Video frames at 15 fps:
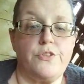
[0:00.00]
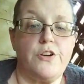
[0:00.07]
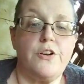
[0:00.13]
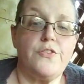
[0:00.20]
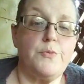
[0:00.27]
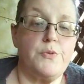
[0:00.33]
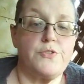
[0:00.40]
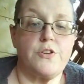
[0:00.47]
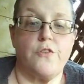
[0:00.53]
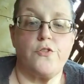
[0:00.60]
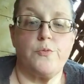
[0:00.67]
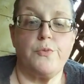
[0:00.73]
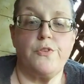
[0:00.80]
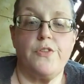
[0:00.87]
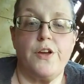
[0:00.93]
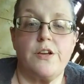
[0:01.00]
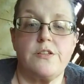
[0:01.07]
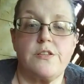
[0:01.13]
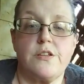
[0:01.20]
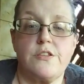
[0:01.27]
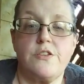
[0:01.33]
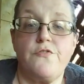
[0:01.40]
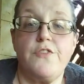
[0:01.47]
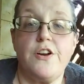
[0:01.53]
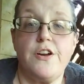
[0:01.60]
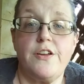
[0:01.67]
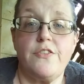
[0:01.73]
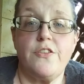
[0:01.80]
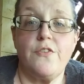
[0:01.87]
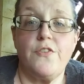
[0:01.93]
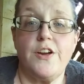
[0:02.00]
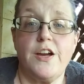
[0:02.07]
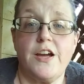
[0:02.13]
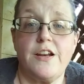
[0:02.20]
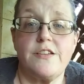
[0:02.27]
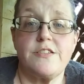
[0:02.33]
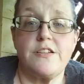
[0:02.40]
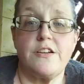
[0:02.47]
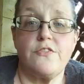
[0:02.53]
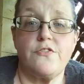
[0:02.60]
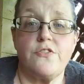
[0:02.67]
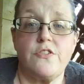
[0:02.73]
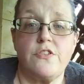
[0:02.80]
They're not the most comfortable things, because they're very kind of stiff.